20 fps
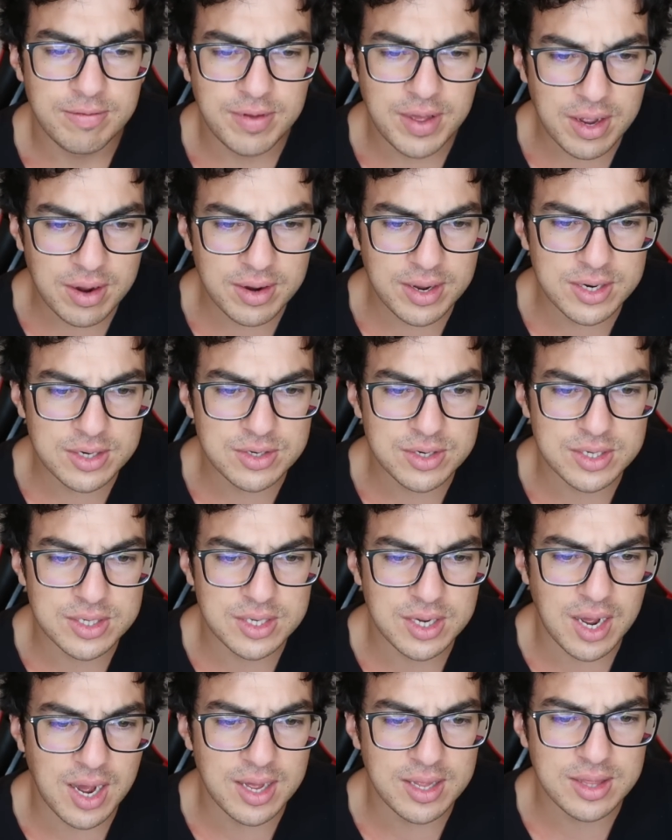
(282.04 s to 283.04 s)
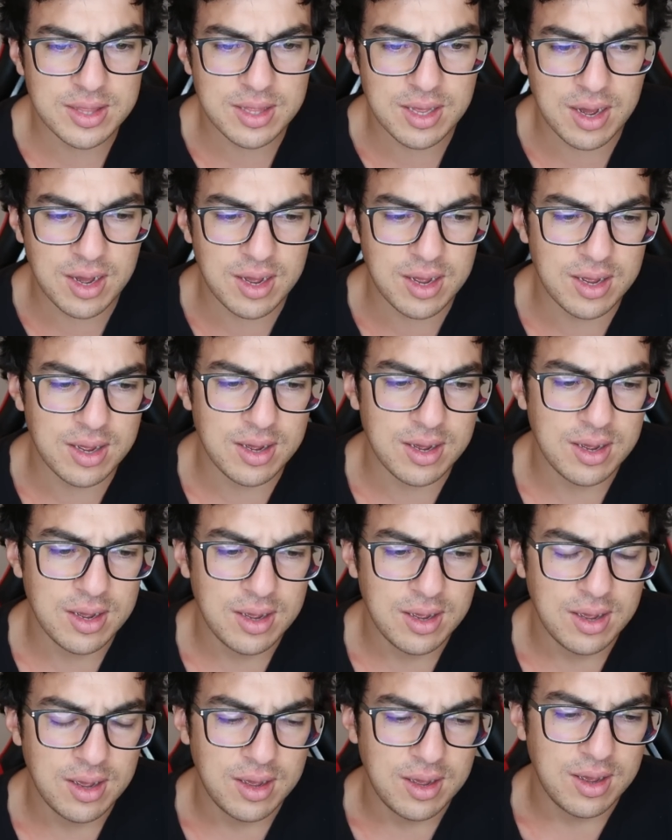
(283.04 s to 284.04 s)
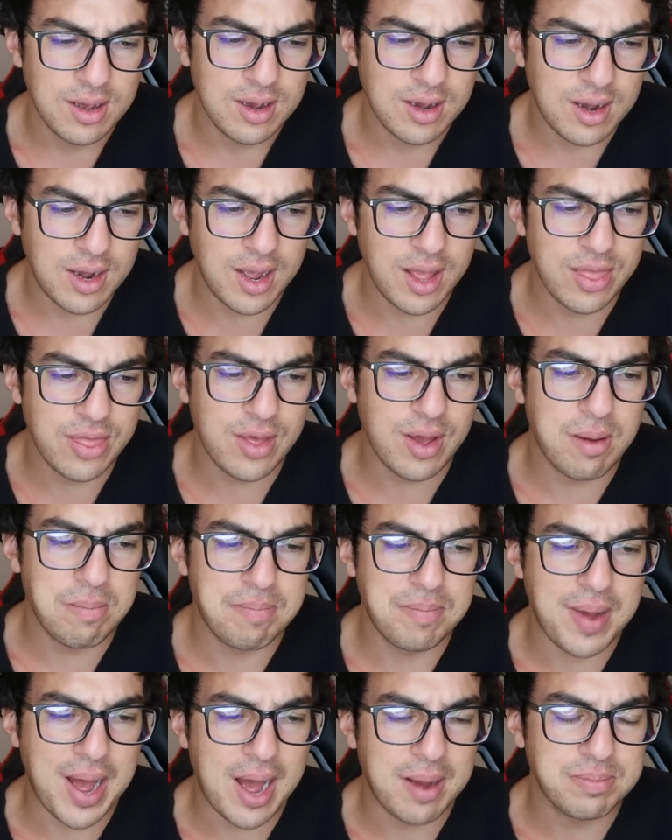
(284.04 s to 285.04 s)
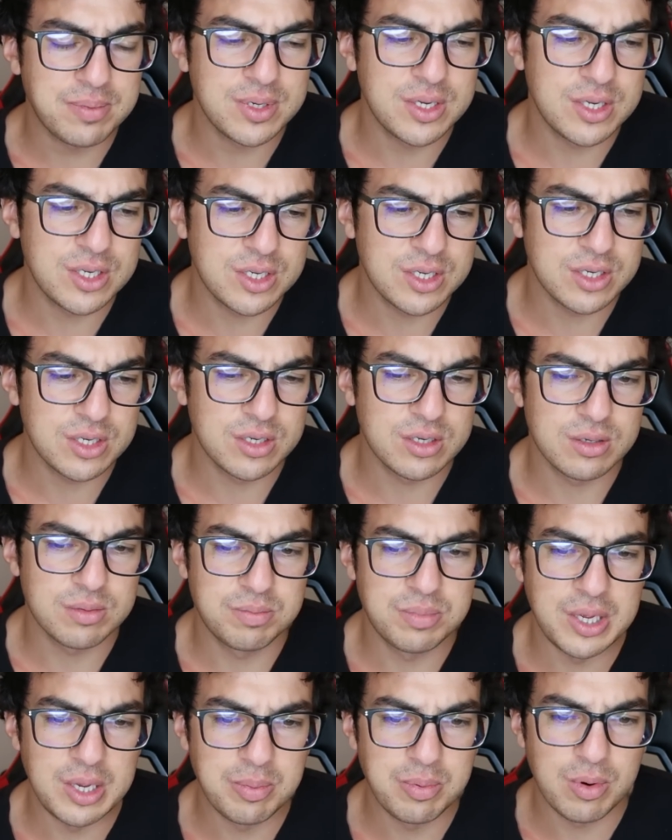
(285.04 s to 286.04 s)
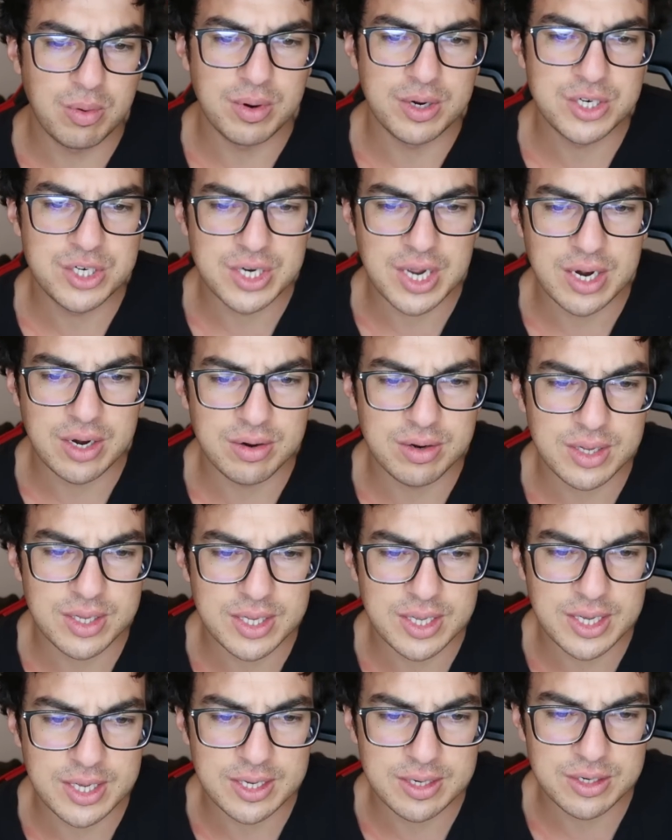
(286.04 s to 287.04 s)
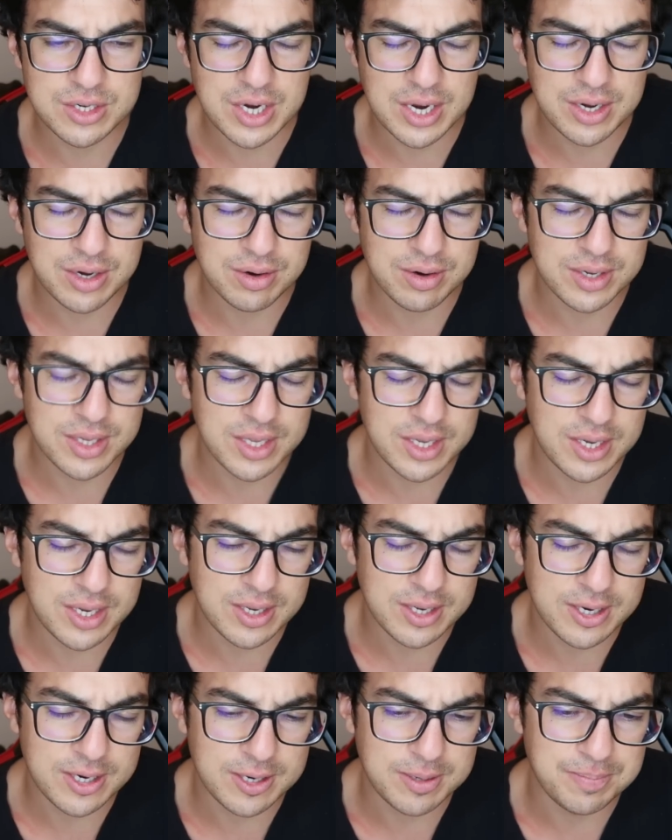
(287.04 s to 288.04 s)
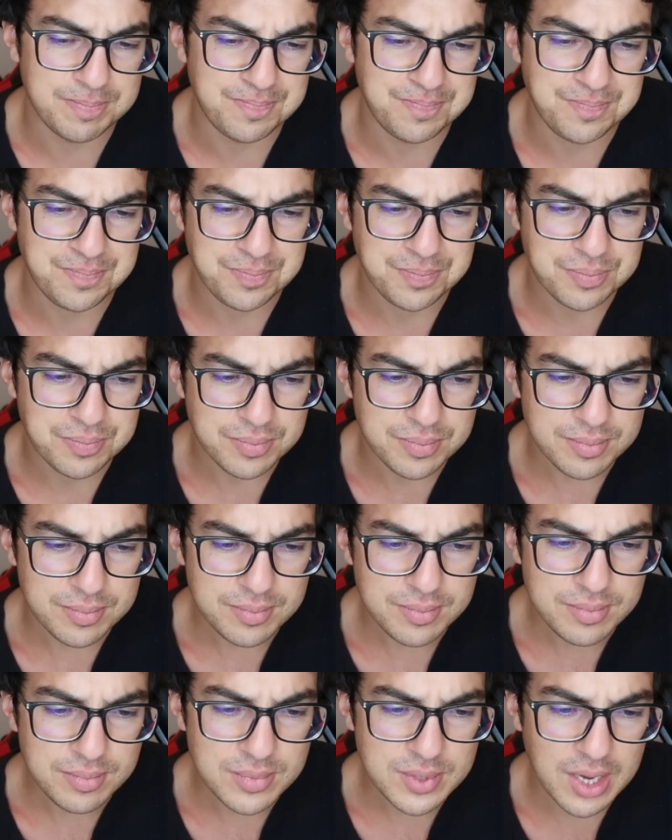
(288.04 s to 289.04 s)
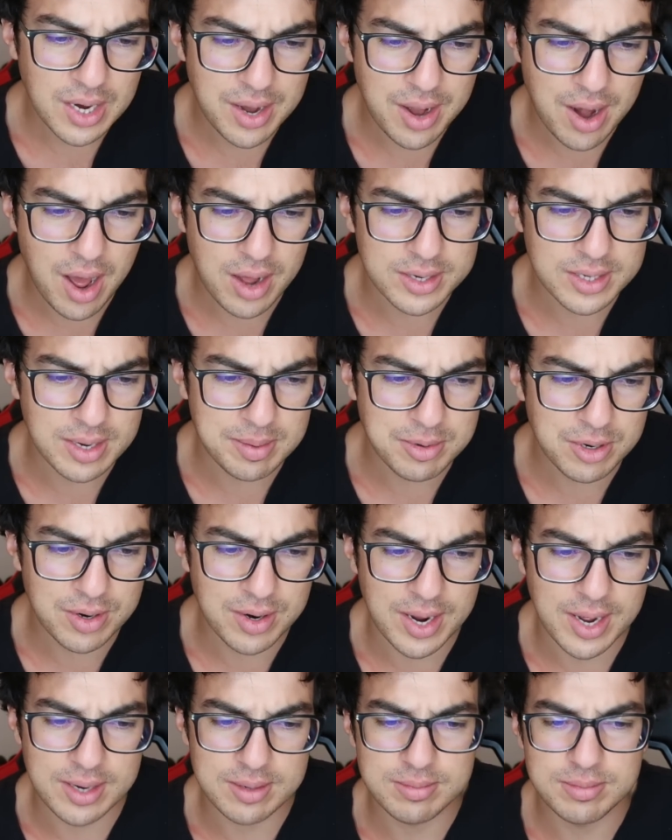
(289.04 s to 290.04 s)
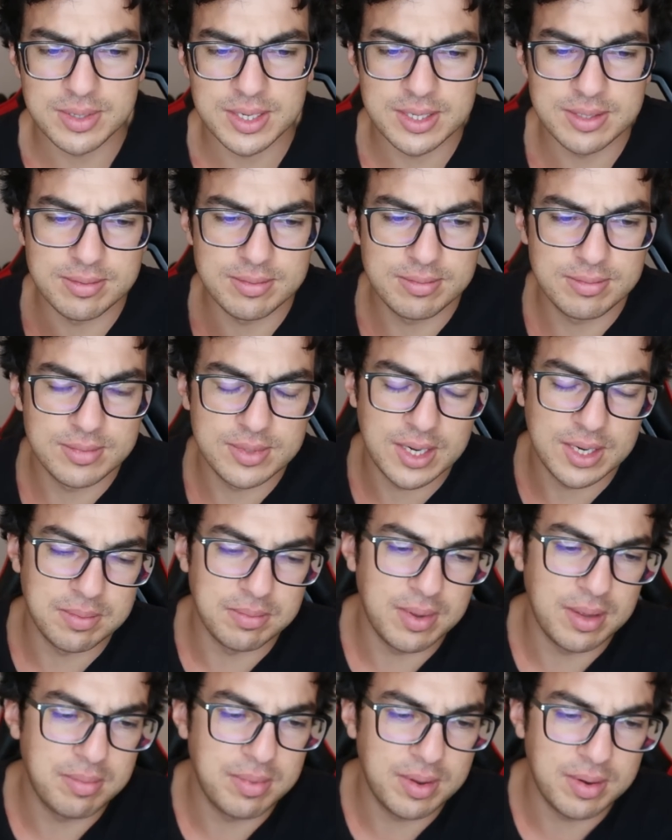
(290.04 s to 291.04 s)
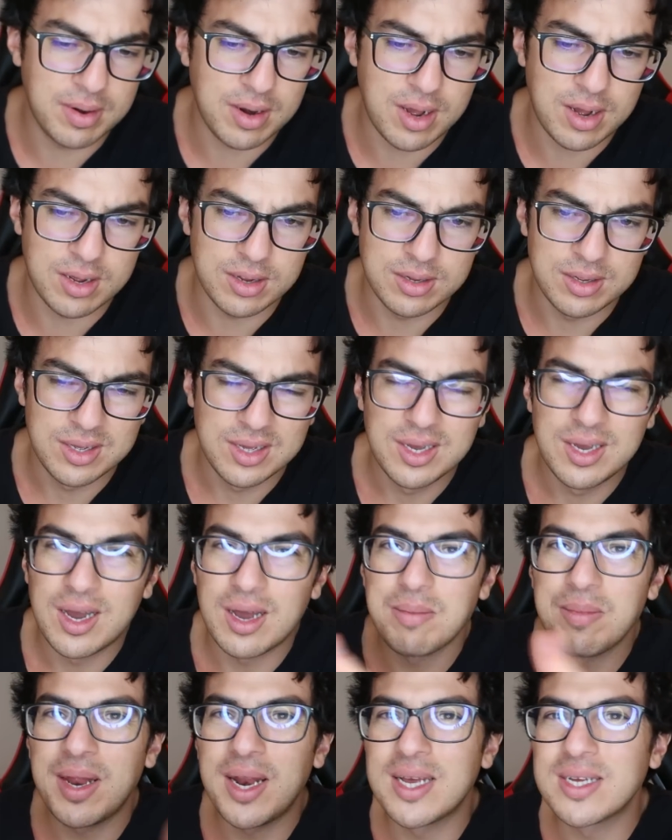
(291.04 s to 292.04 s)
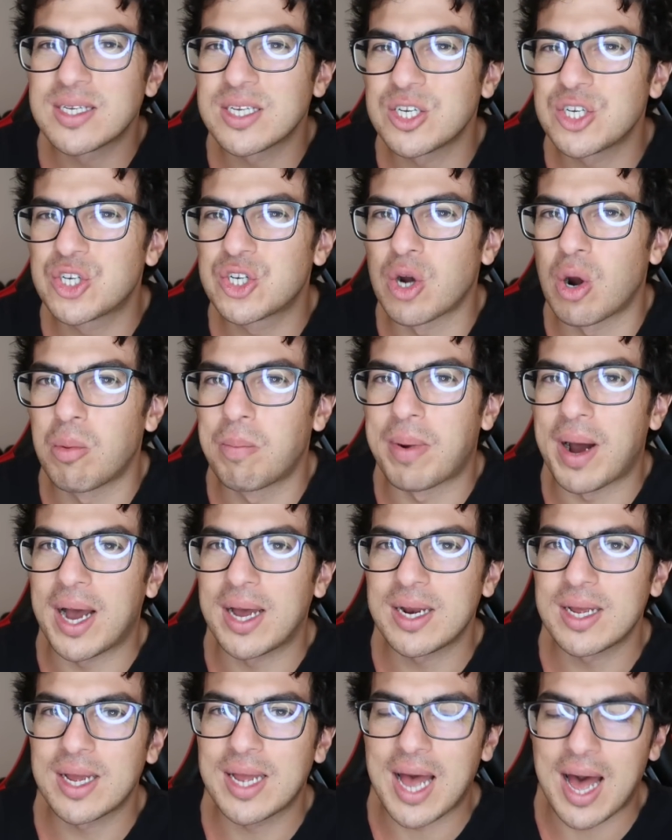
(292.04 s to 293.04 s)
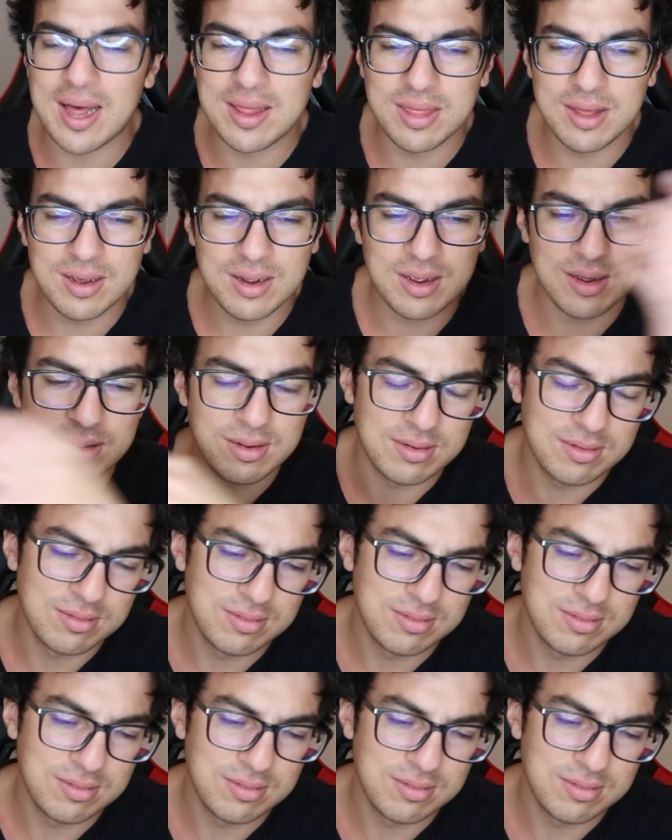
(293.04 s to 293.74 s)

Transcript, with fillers: Very interesting. I thought I thought Baptist people were generally generally um, not Democrat, but maybe not. I mean, isn't Joe Biden Catholic?